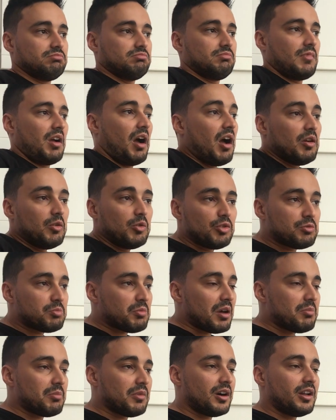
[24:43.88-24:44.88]
I lose
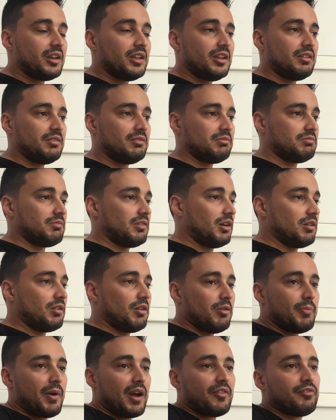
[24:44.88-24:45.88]
my money, go
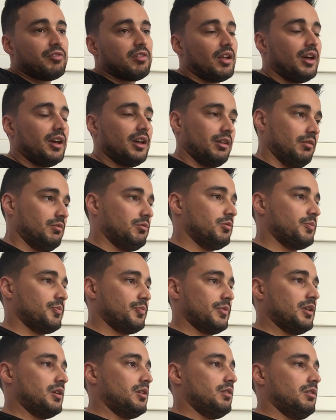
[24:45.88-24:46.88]
back fine.
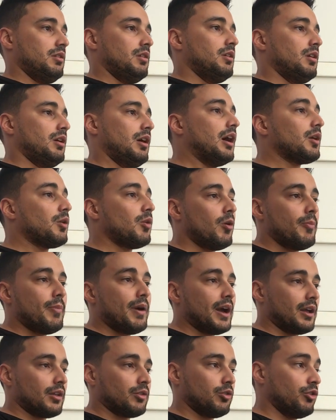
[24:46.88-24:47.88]
I go
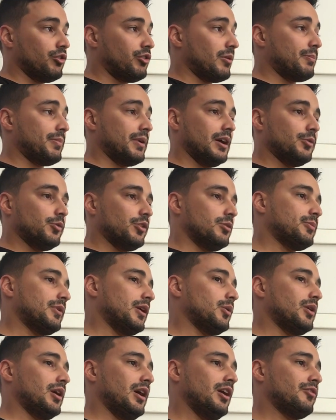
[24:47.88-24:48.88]
back to Japan with my
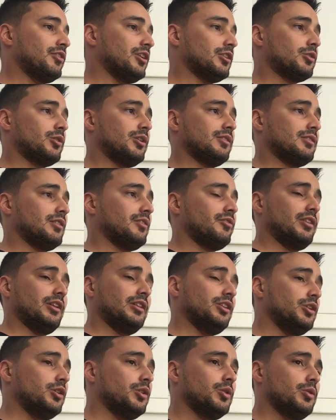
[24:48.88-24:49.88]
wife, I try something
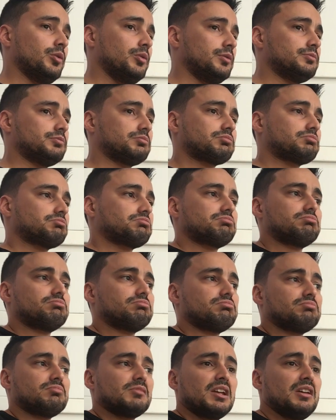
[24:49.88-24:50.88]
new.
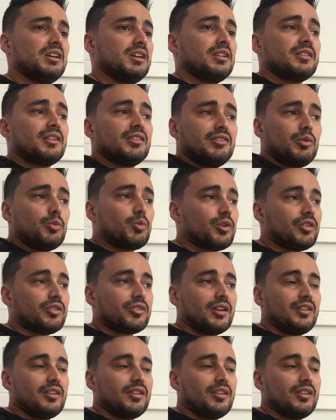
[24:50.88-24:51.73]
That's the worst case